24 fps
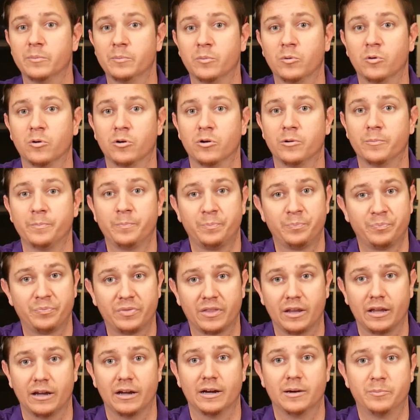more
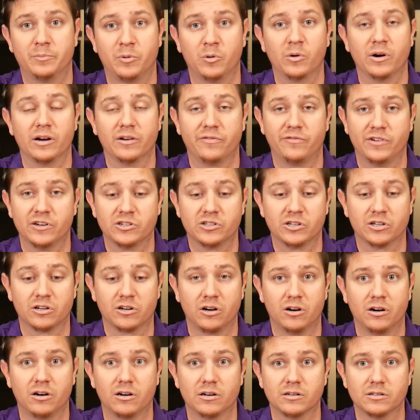point efficient
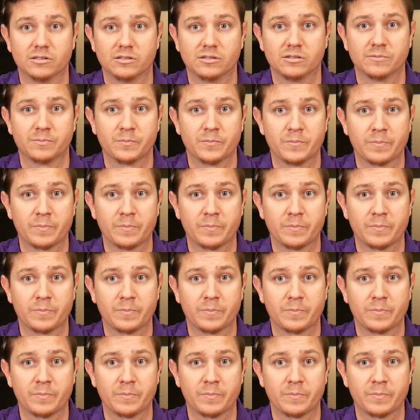cards.